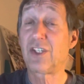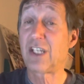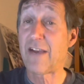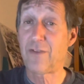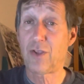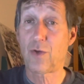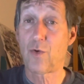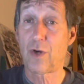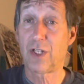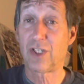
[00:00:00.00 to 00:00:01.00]
seventh
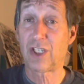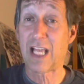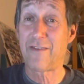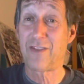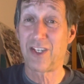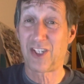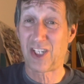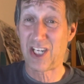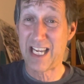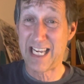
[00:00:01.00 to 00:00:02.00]
chord. Instead of the
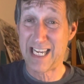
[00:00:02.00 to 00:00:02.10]
C,